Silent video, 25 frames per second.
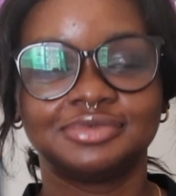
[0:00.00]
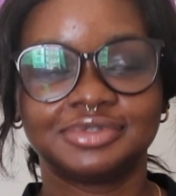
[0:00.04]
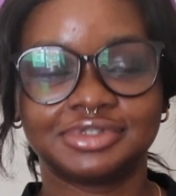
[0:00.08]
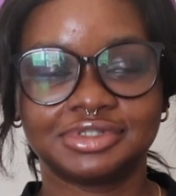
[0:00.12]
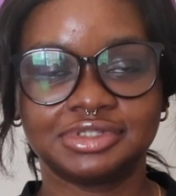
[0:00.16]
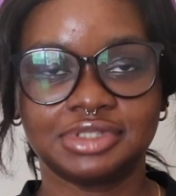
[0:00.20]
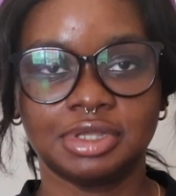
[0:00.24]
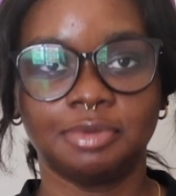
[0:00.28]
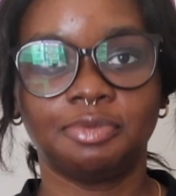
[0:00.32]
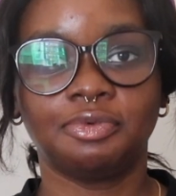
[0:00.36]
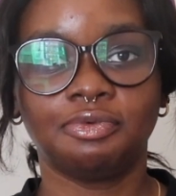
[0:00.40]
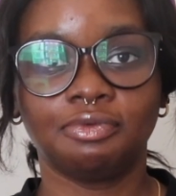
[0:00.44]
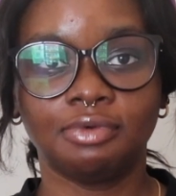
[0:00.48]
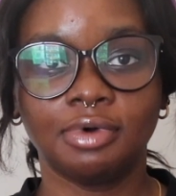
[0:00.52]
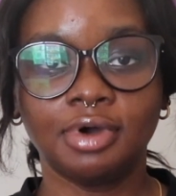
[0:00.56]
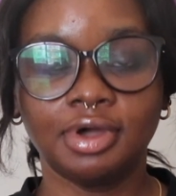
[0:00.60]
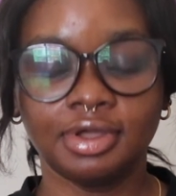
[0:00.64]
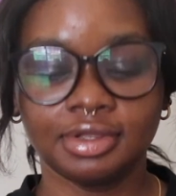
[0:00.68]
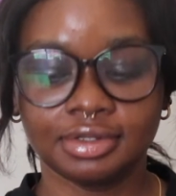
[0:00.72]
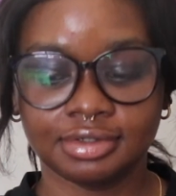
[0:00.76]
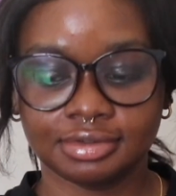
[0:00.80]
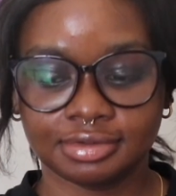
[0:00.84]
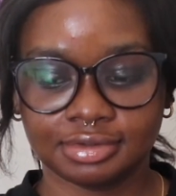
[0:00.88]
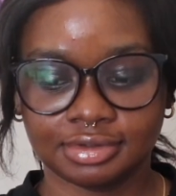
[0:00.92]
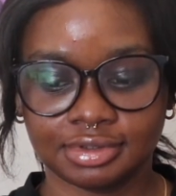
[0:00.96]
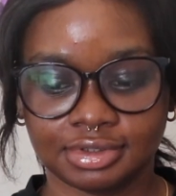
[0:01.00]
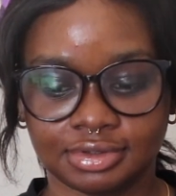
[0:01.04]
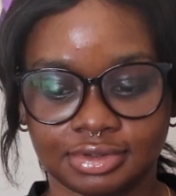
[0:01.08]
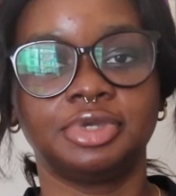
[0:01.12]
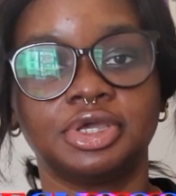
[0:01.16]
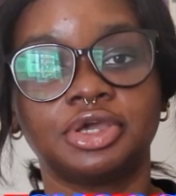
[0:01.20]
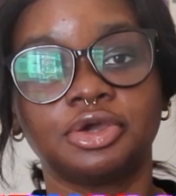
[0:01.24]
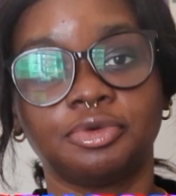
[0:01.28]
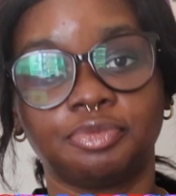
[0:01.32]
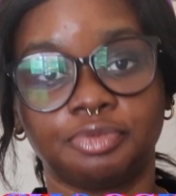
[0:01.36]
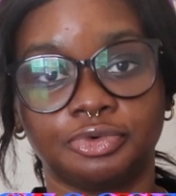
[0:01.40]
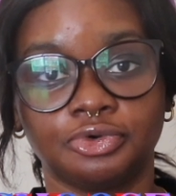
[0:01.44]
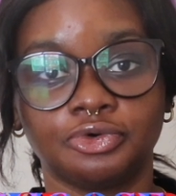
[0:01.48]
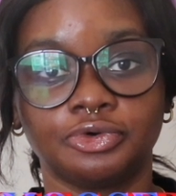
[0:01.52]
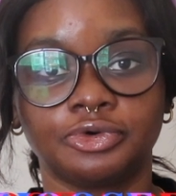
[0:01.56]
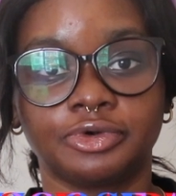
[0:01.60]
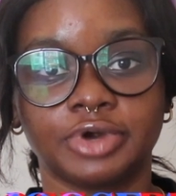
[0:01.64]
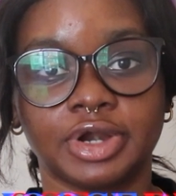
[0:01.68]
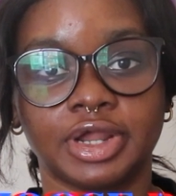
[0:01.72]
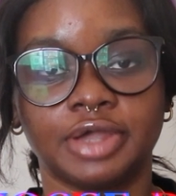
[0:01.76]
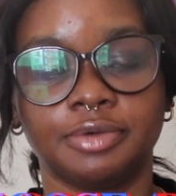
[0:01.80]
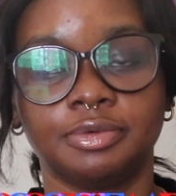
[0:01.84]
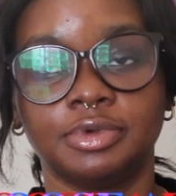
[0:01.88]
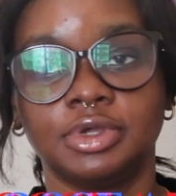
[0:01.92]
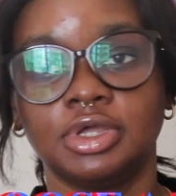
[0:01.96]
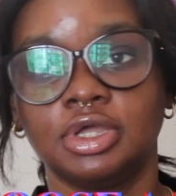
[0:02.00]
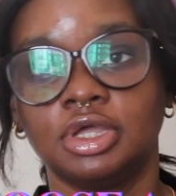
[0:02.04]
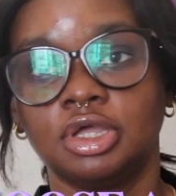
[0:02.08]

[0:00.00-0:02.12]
step one, pick a program.